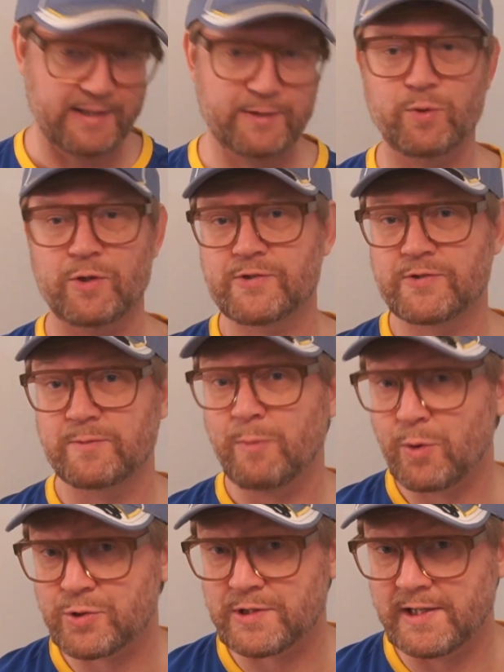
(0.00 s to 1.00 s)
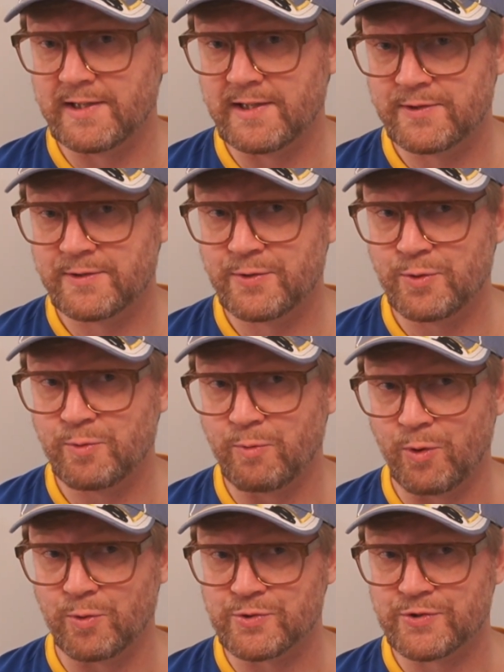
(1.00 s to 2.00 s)
It was mostly the two
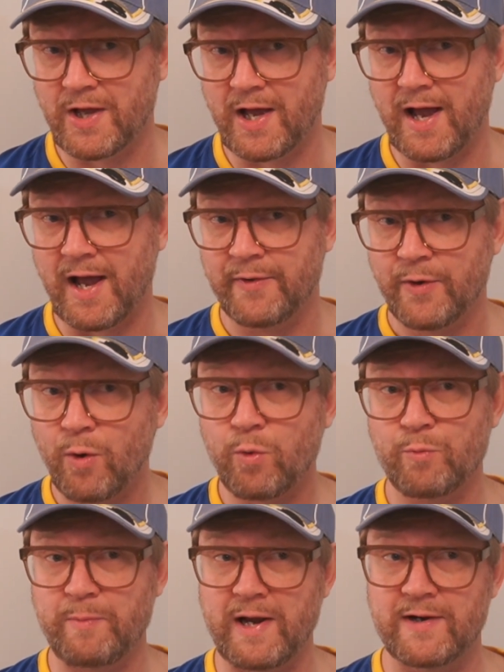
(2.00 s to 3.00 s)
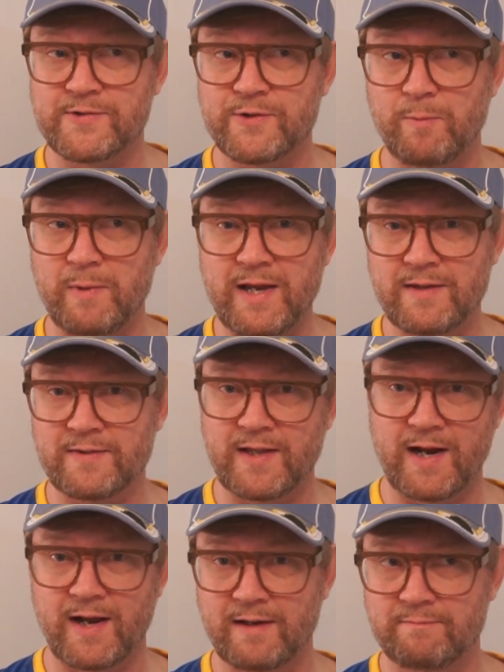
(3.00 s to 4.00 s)
most unknown beers to me
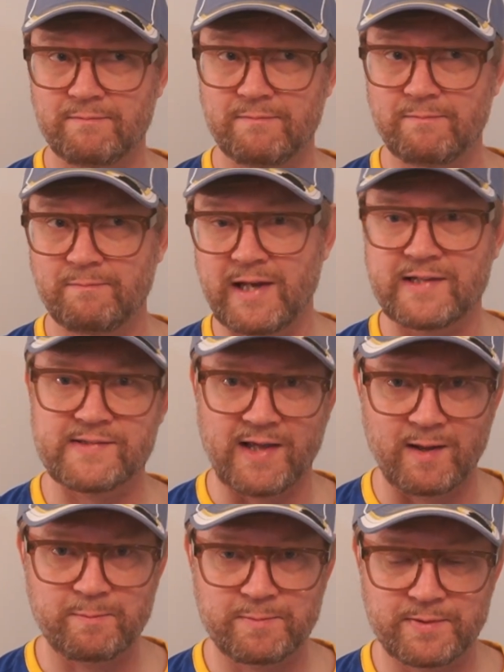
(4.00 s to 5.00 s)
that I mixed up.